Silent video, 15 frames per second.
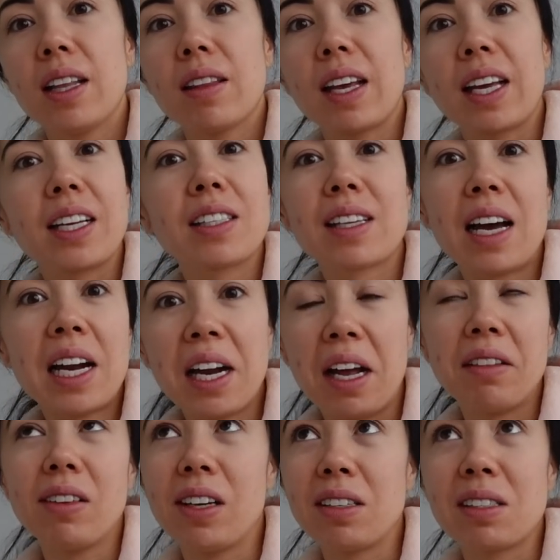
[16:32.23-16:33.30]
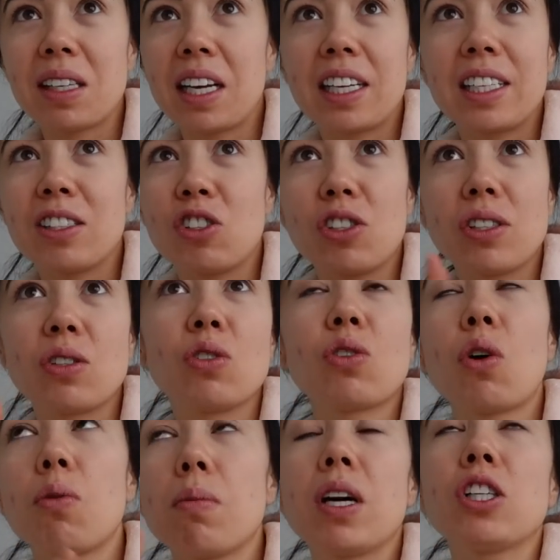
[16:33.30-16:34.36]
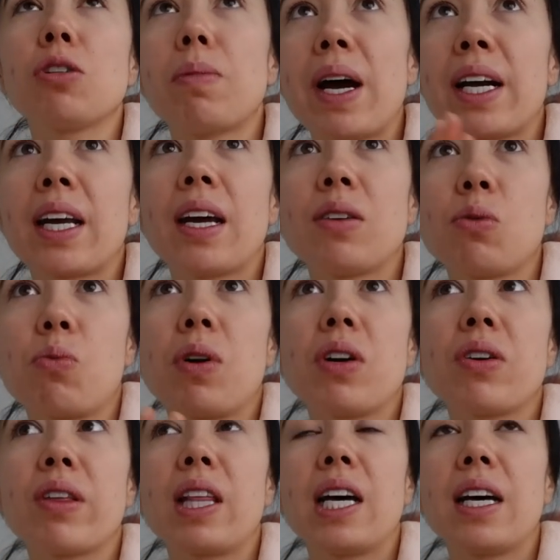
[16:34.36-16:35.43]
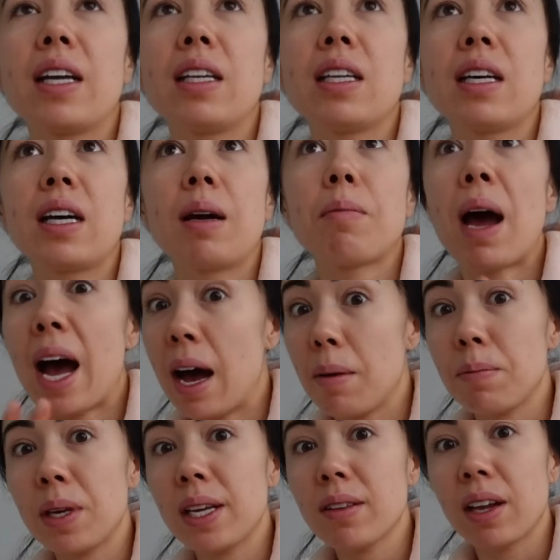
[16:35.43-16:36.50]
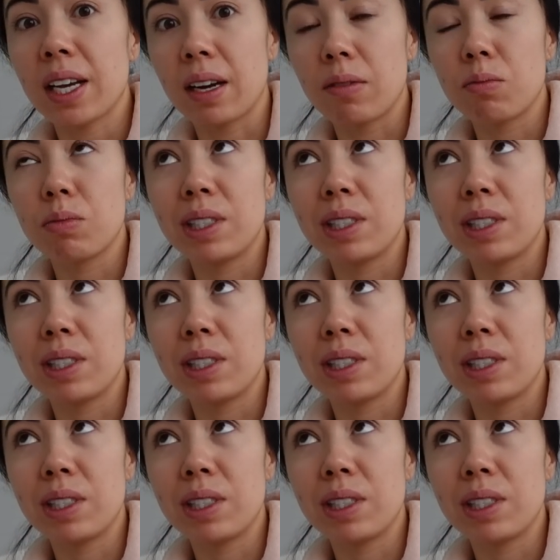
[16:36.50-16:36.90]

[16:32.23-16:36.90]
Like, it's kind of endless. Like, it's just so much back-end work that I'm happy, like,